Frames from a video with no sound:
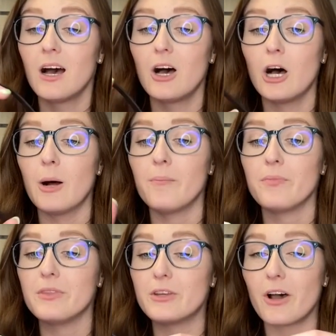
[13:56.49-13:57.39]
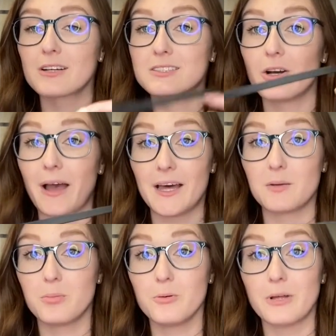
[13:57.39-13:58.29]
Dogs know how
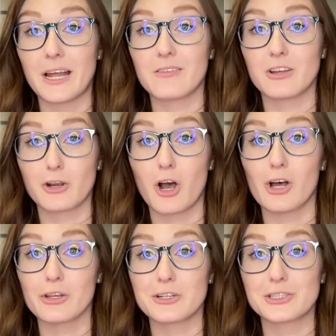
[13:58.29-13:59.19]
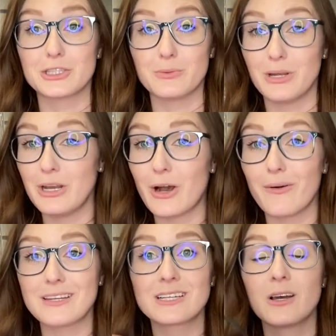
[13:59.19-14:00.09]
to pull out of their collars. We
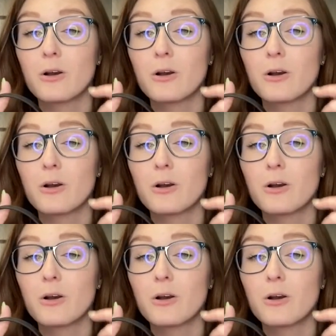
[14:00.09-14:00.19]
know it.